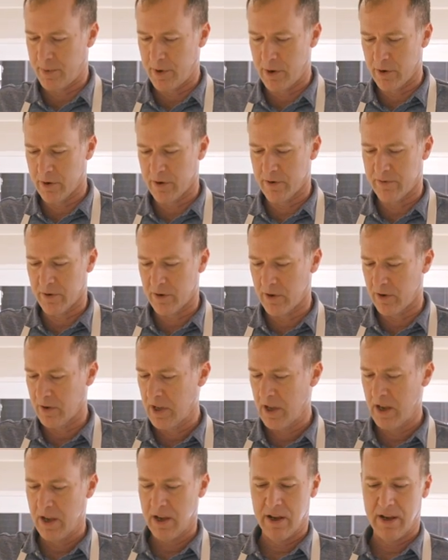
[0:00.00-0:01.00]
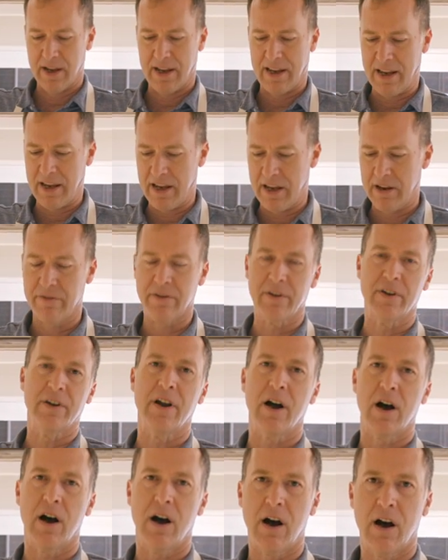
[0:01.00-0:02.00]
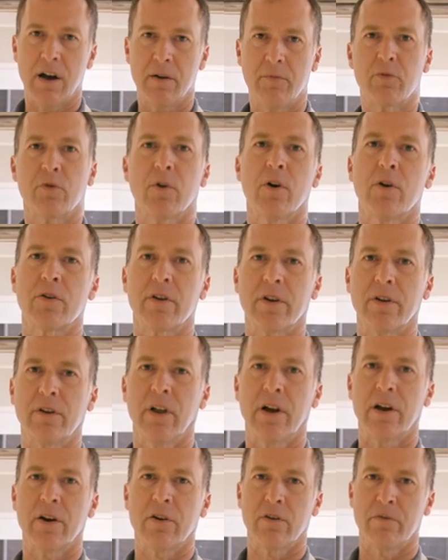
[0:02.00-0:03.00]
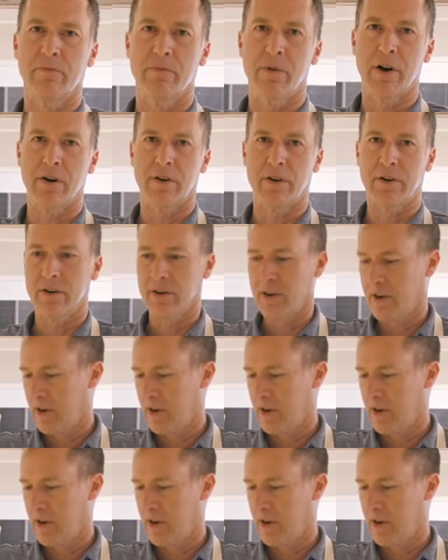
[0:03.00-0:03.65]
beautiful, even, unbroken layer of butter.